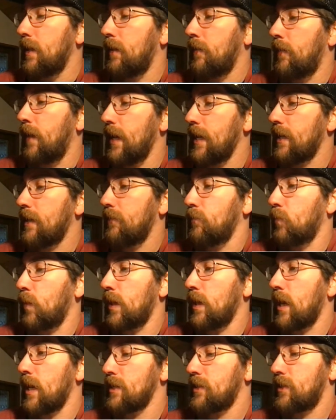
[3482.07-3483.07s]
like
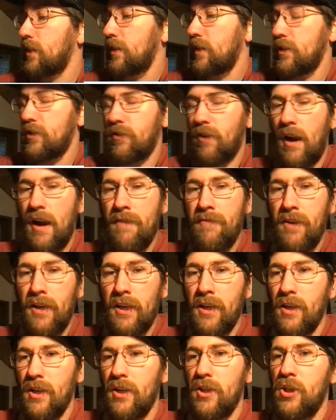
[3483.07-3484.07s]
when I started
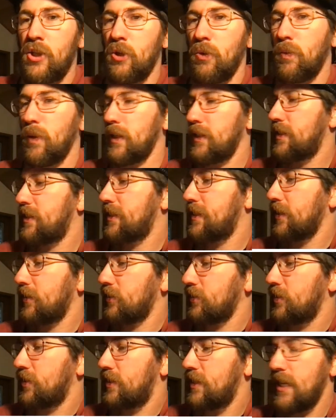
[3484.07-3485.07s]
driving, you would
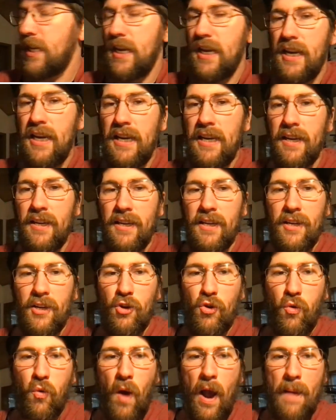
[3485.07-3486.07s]
still see
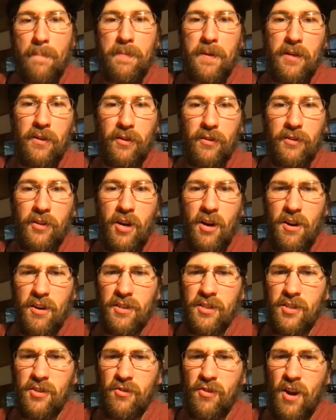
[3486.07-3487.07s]
crappy old
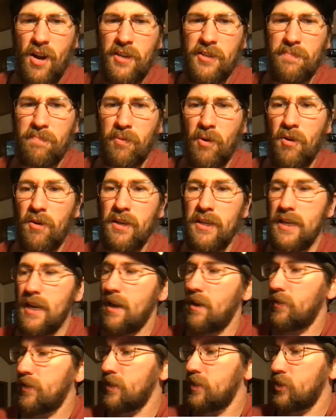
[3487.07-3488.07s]
cars and trucks broken
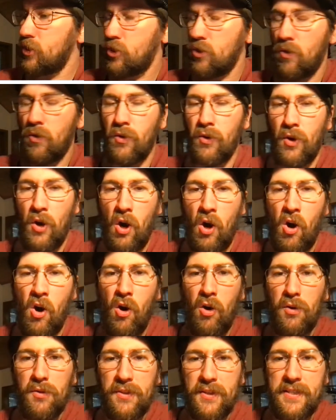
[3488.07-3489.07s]
down in the shoulder
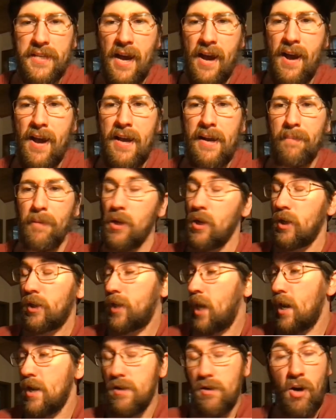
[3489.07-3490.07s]
all the time.
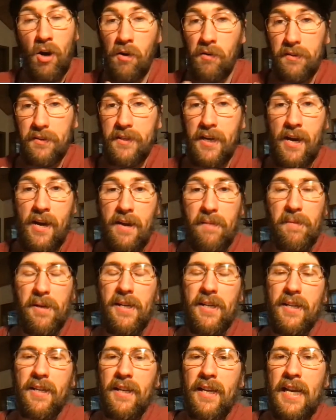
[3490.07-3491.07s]
All the time.
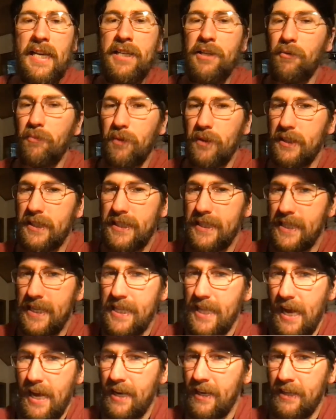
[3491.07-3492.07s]
And you don't really see
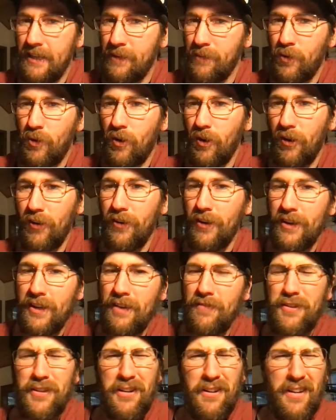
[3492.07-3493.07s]
that anymore.
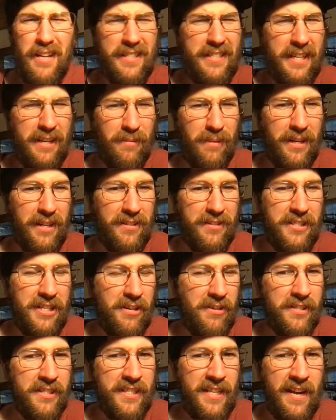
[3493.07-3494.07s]
Has anyone else
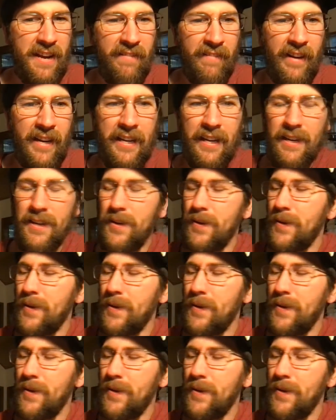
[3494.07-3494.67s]
noticed that? Like,